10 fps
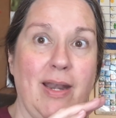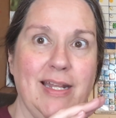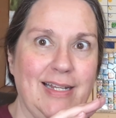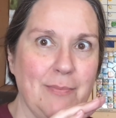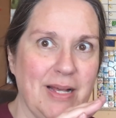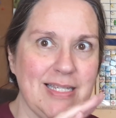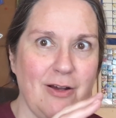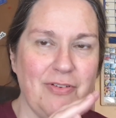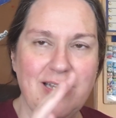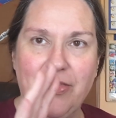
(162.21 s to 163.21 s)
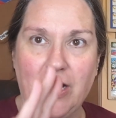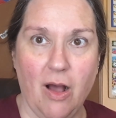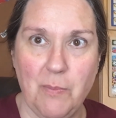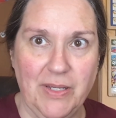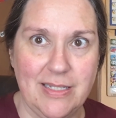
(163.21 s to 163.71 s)
I didn't get myself into the
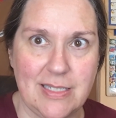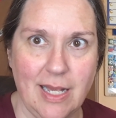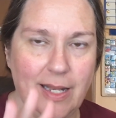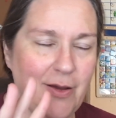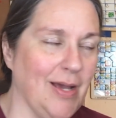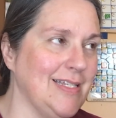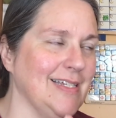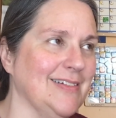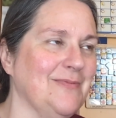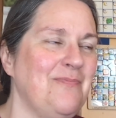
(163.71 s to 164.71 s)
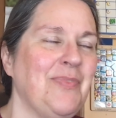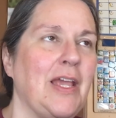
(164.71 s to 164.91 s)
compass. I know I didn't.